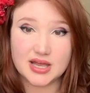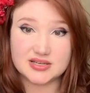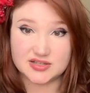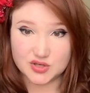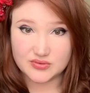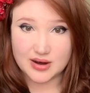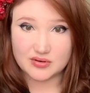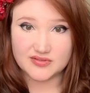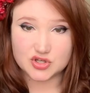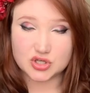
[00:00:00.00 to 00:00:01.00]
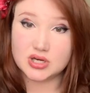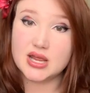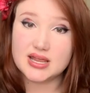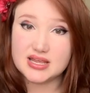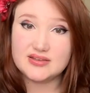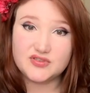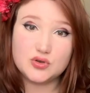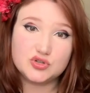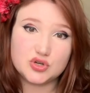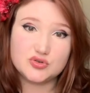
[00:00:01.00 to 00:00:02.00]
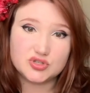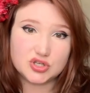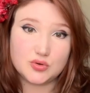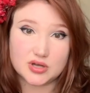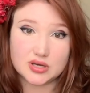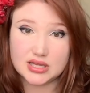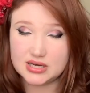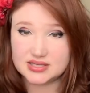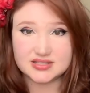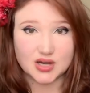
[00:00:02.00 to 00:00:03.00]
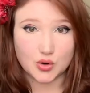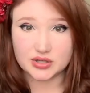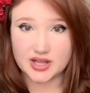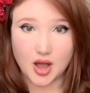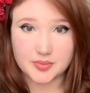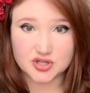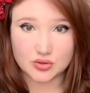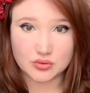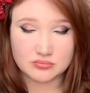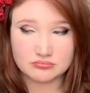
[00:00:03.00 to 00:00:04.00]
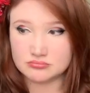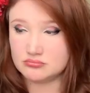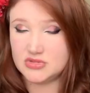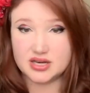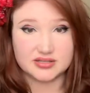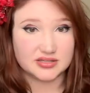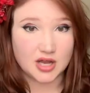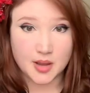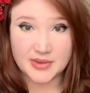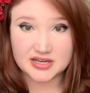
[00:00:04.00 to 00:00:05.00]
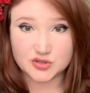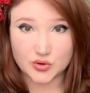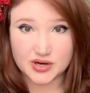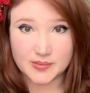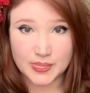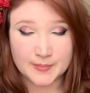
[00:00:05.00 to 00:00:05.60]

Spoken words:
to do that revision if you choose to do it. It is totally optional. It is not mandatory.